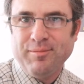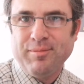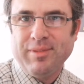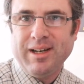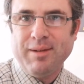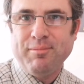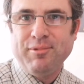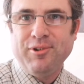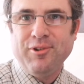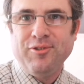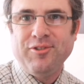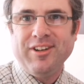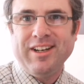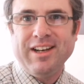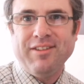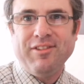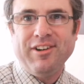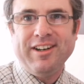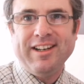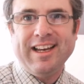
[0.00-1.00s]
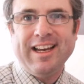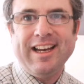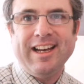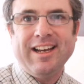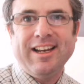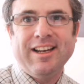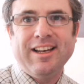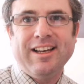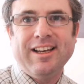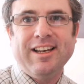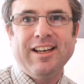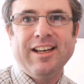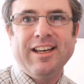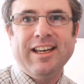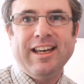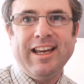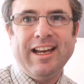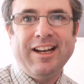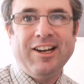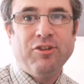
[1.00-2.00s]
perhaps used in everyday
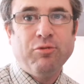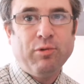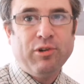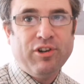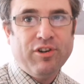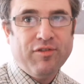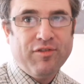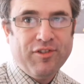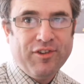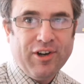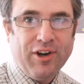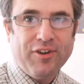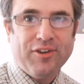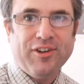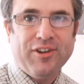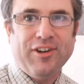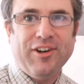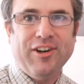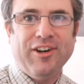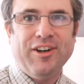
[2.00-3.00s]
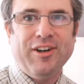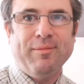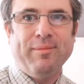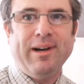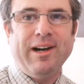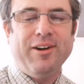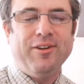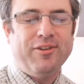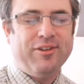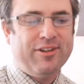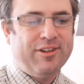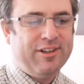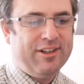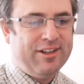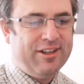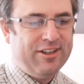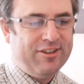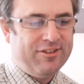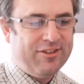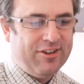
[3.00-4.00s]
English which you've not heard about,
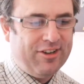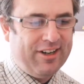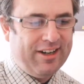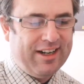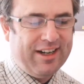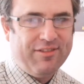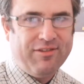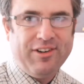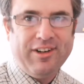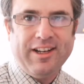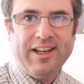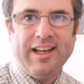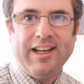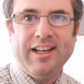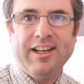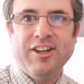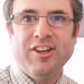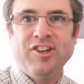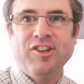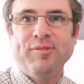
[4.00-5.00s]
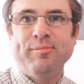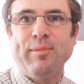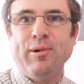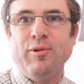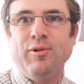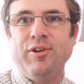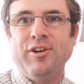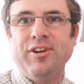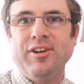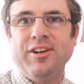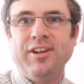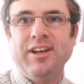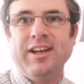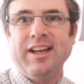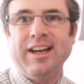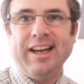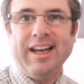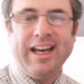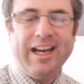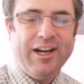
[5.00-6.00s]
certainly in everyday spoken
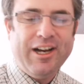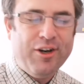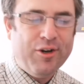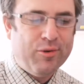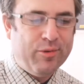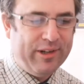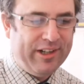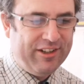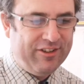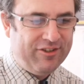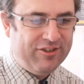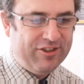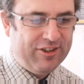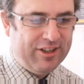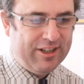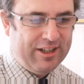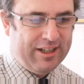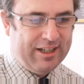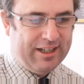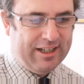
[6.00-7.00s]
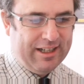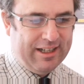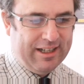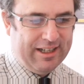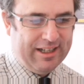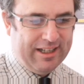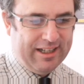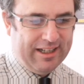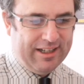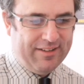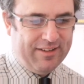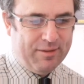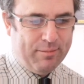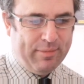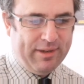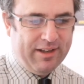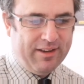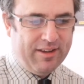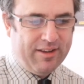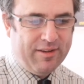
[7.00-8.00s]
language. And there'll
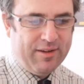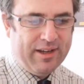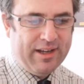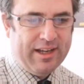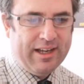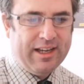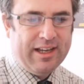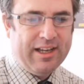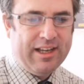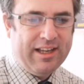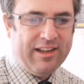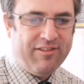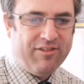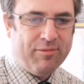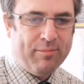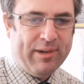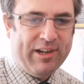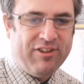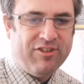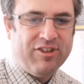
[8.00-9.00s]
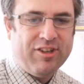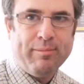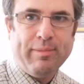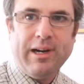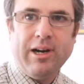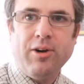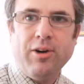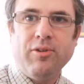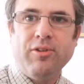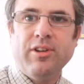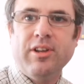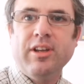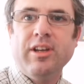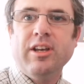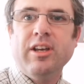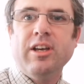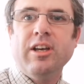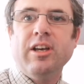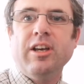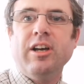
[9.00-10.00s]
be other information about
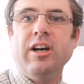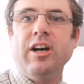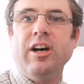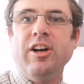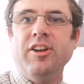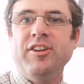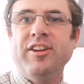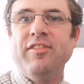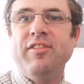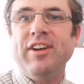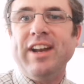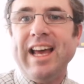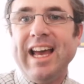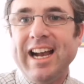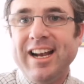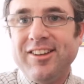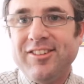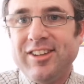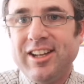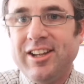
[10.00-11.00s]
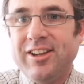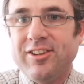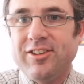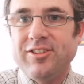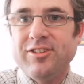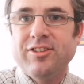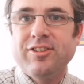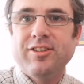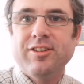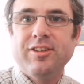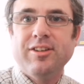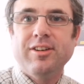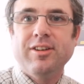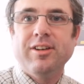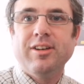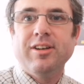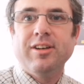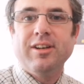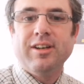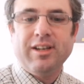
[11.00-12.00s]
different accents
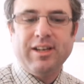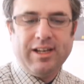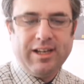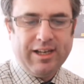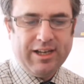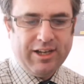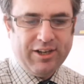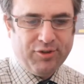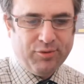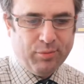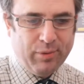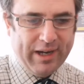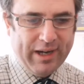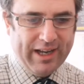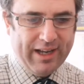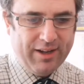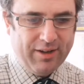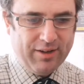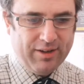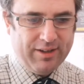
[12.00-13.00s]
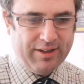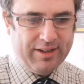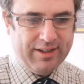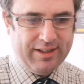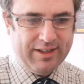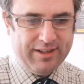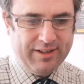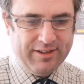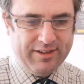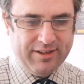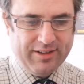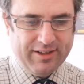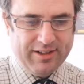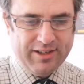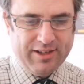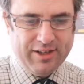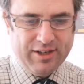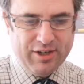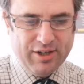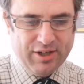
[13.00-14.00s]
as well, and
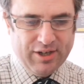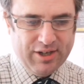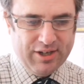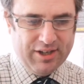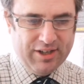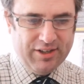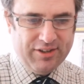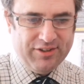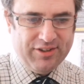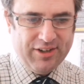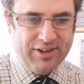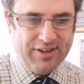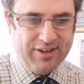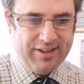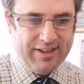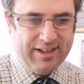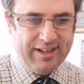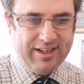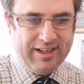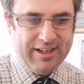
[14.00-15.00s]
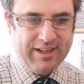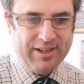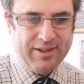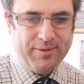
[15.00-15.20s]
certainly